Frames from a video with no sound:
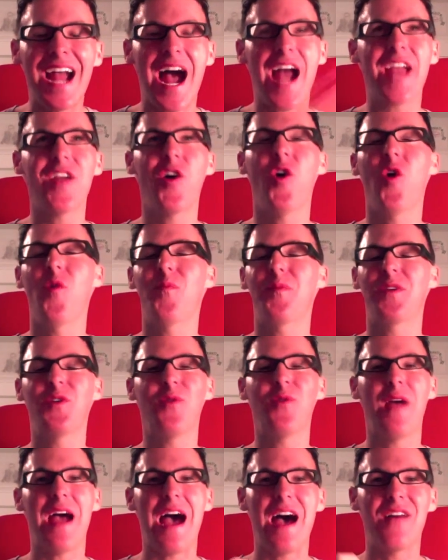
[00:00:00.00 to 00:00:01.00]
I hope
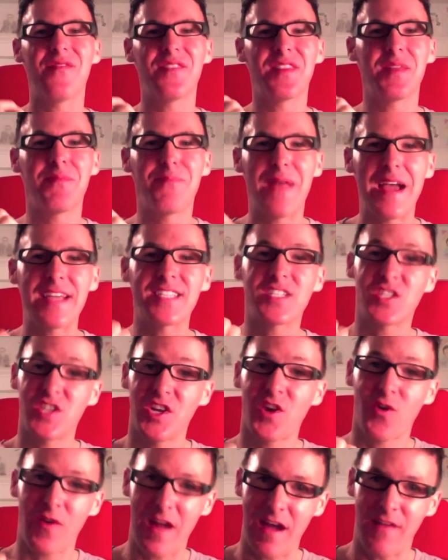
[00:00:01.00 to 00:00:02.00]
you have the best
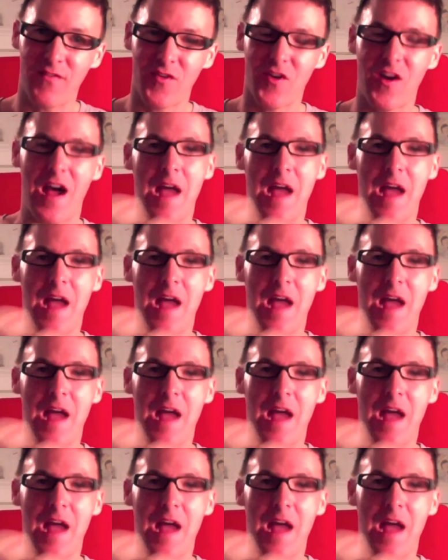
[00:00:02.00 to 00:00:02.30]
year ever.